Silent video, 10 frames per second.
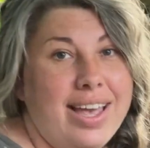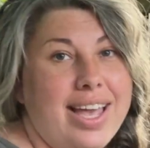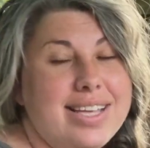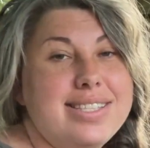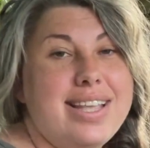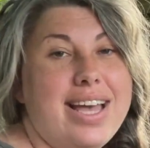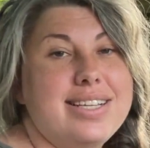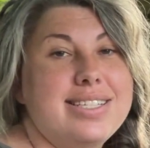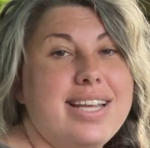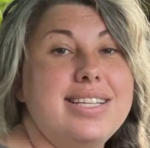is
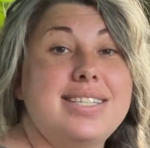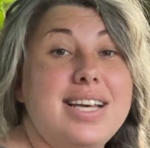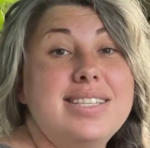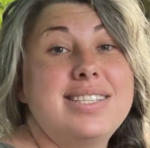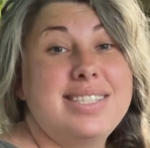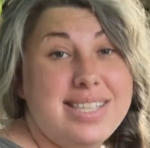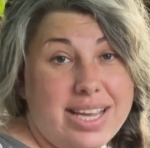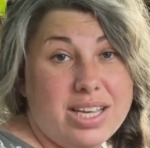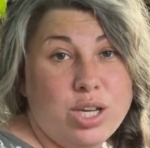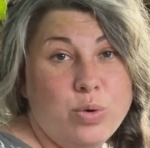that it does
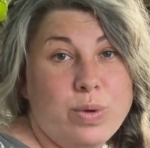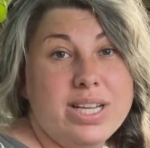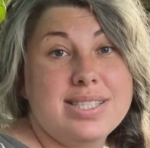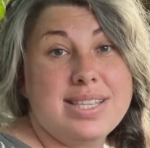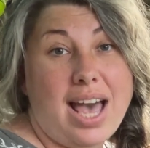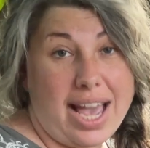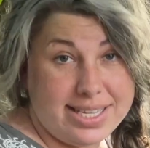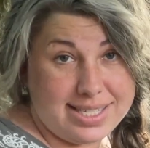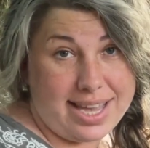stick when it's icy